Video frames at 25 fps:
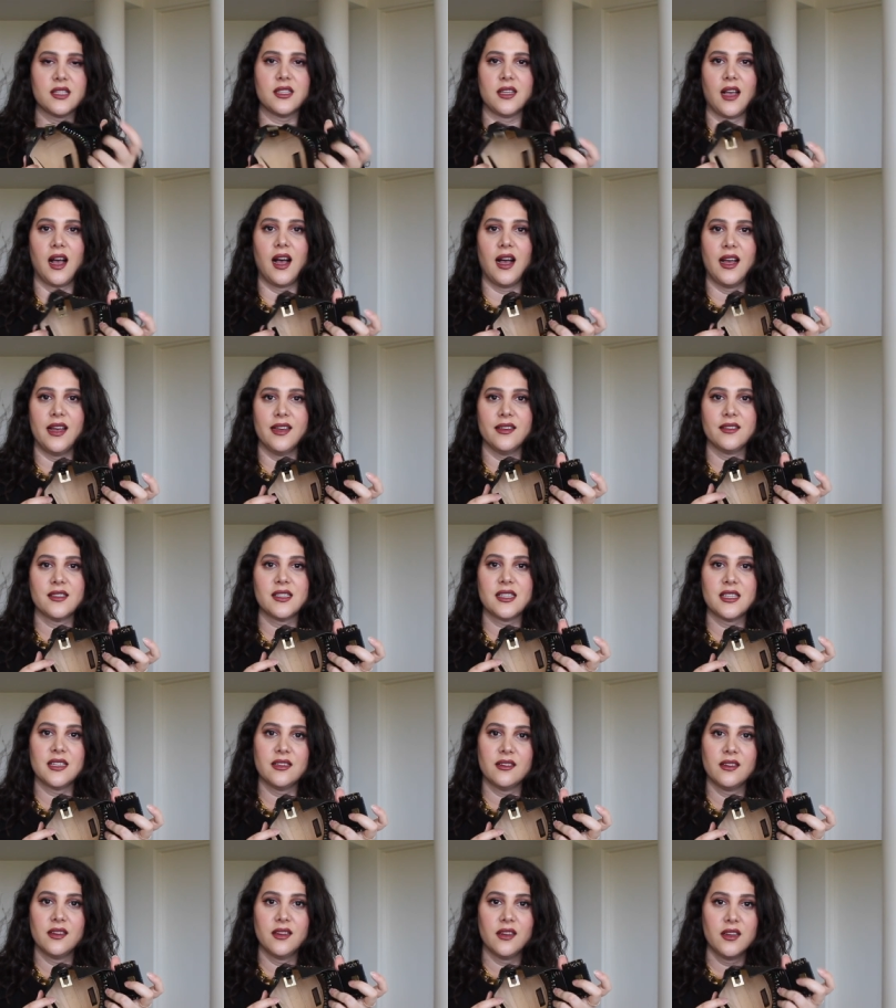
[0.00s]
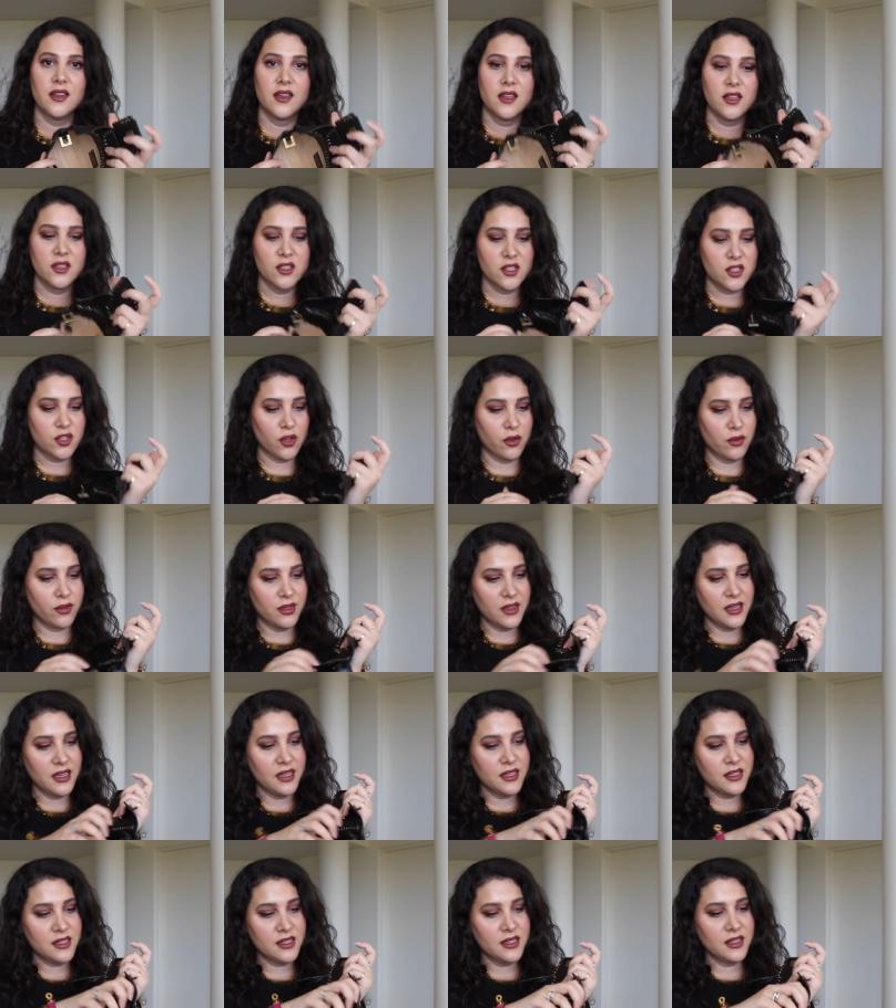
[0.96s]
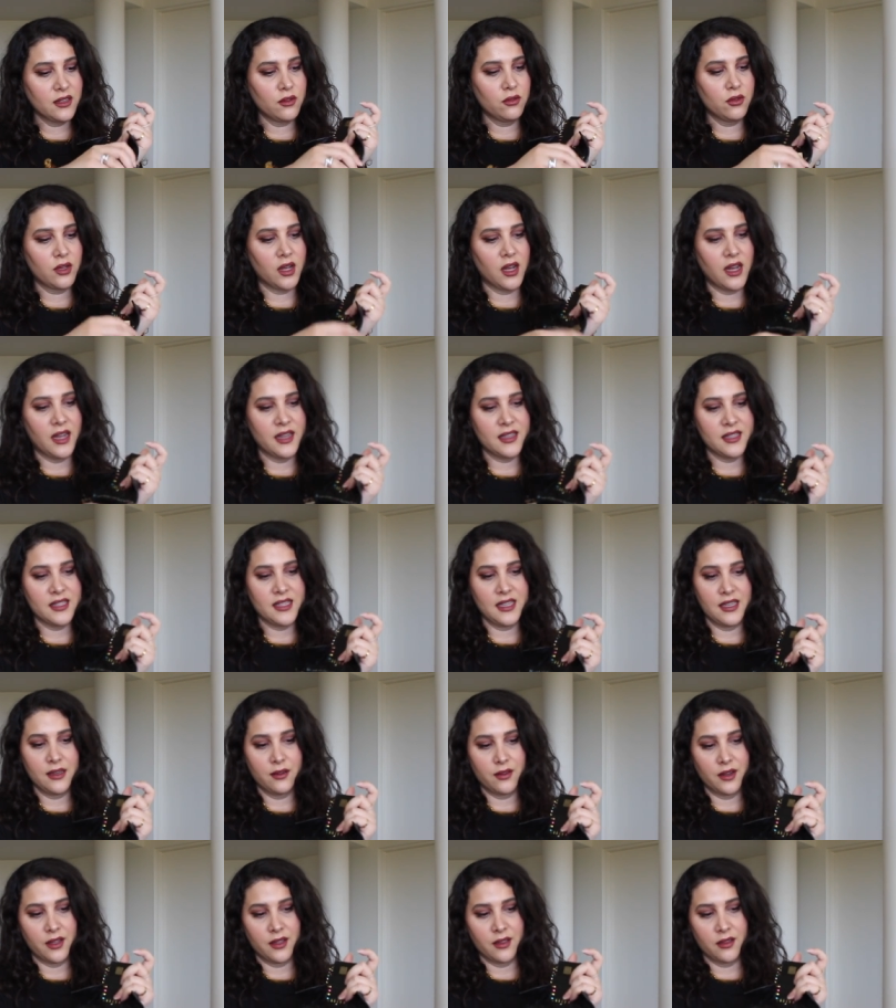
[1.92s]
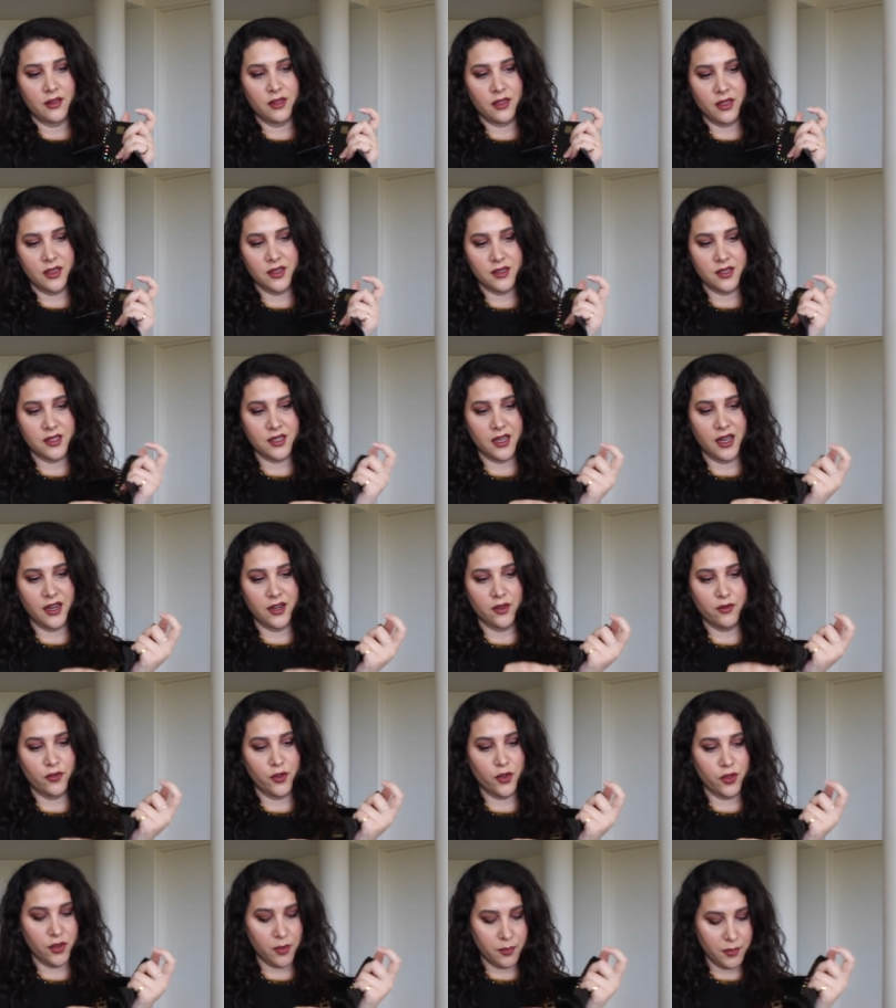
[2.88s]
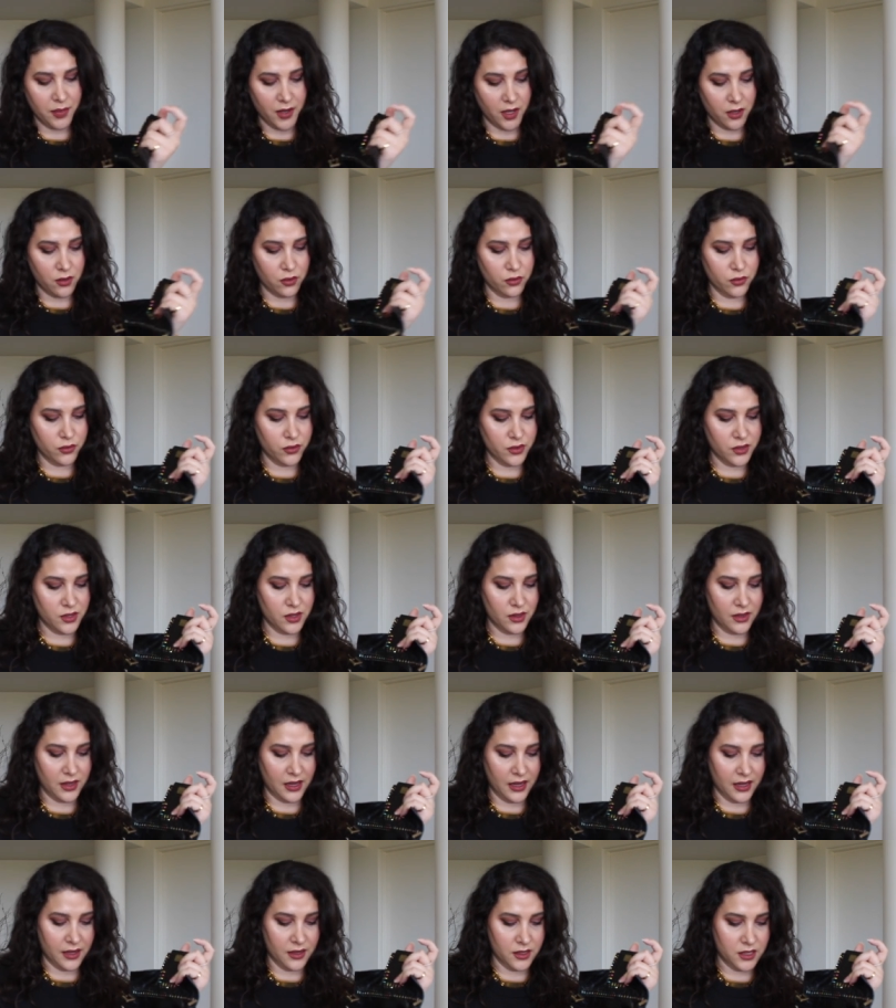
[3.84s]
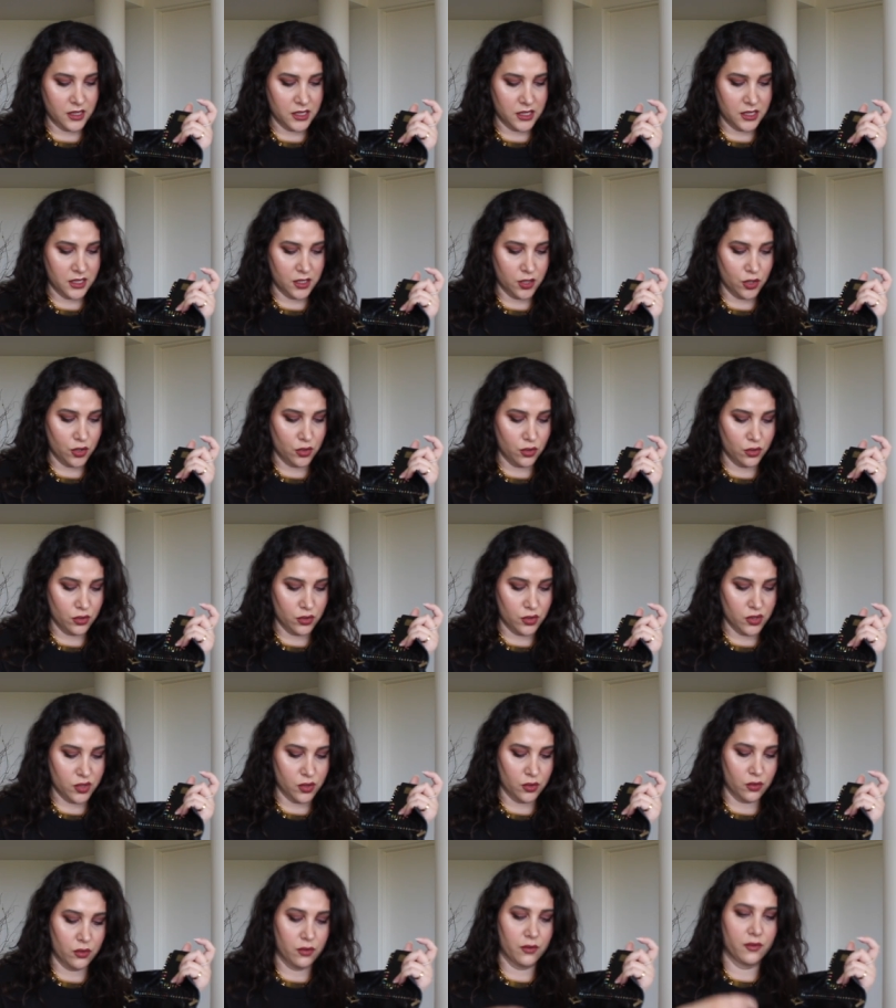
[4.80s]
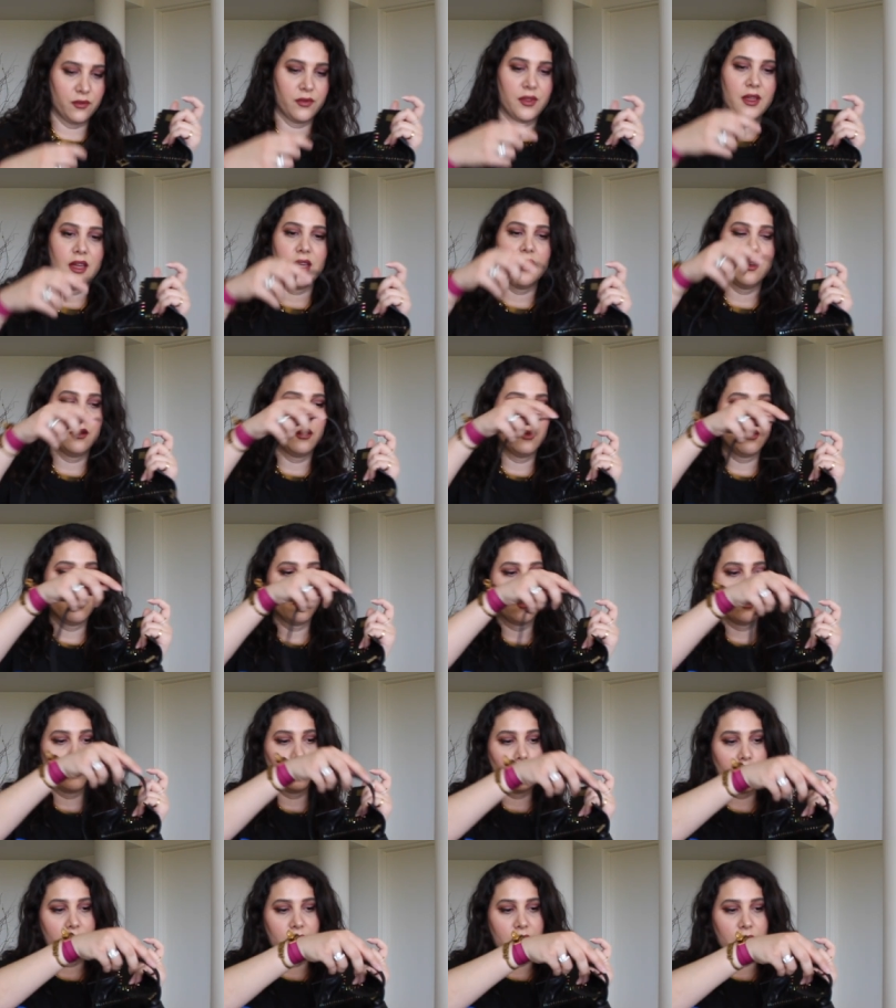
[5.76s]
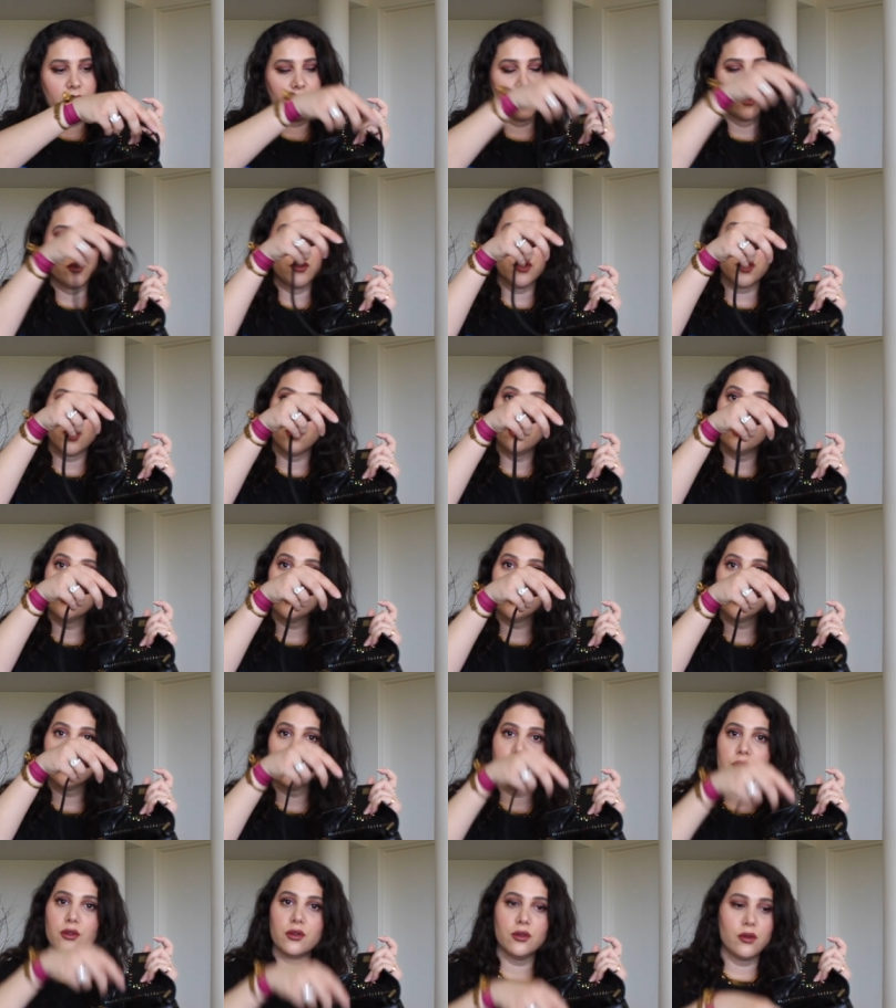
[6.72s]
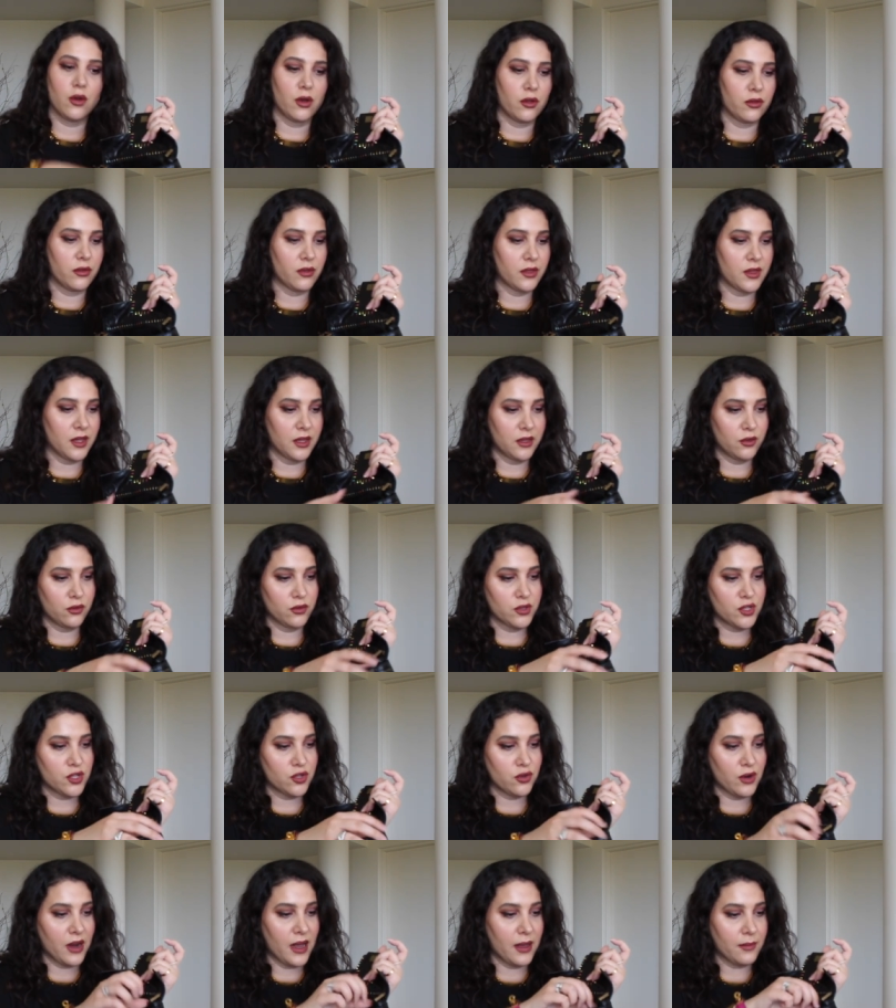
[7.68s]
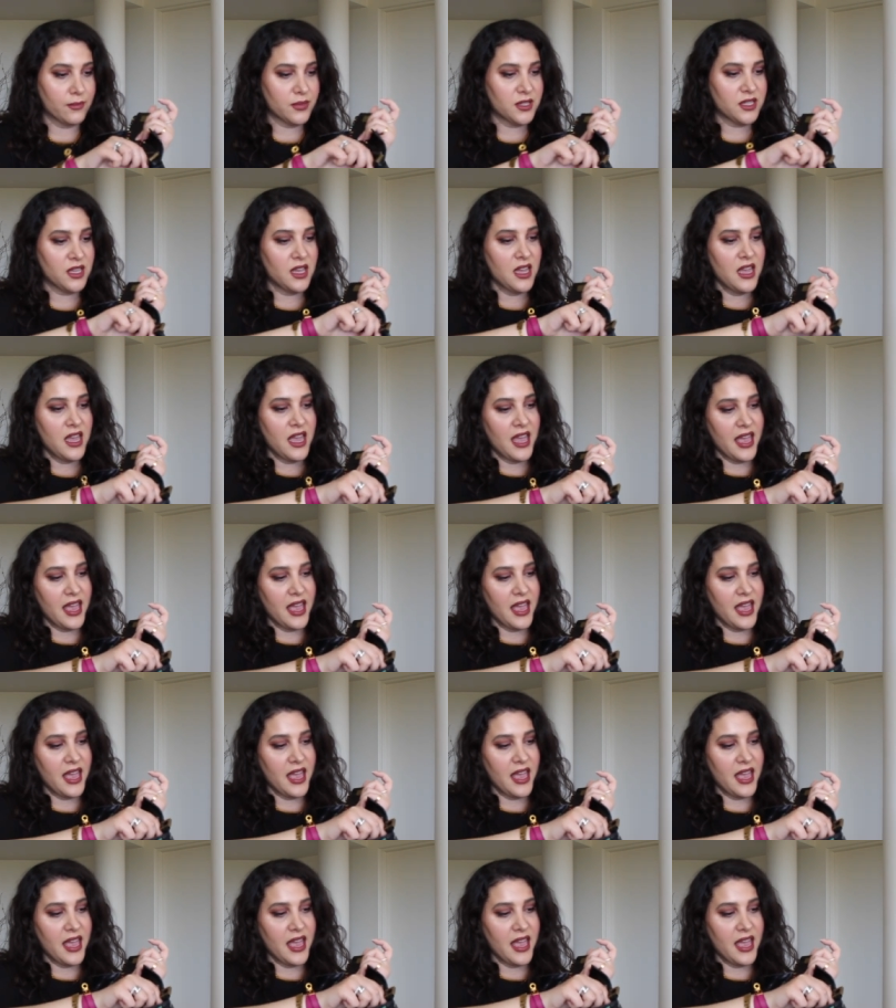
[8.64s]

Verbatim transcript: size so these little guys here at the side, you've got the buckles that you sort of then weave those onto, on the little straps.